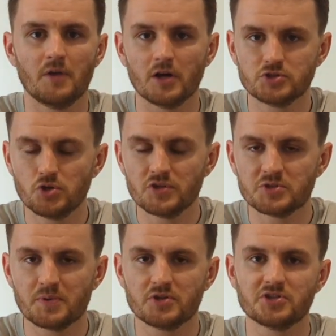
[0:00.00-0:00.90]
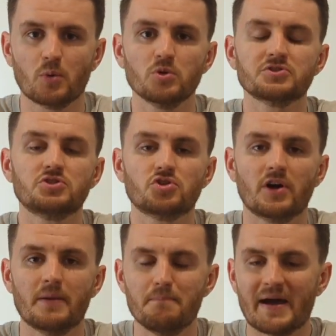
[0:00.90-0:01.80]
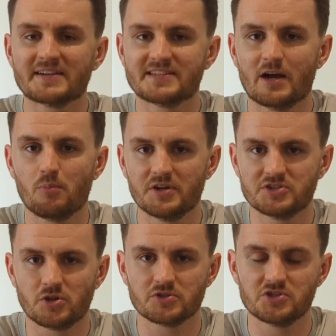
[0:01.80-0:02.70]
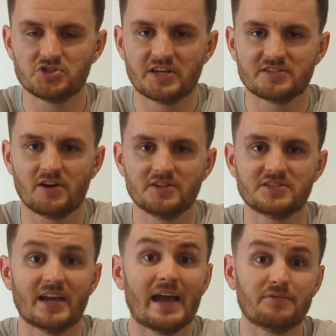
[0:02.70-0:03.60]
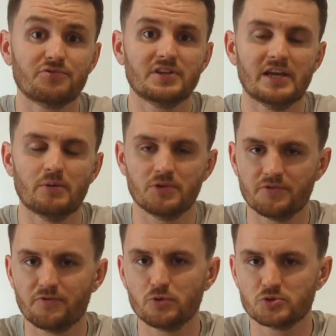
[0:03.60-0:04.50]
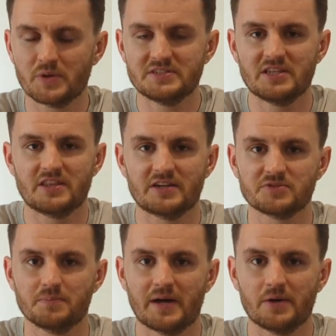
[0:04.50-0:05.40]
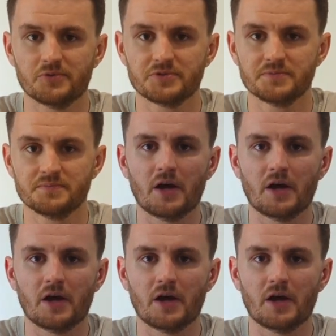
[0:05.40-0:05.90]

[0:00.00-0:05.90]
I do this because I want to try and max out my stocks and shares ISA every year with the full £20,000.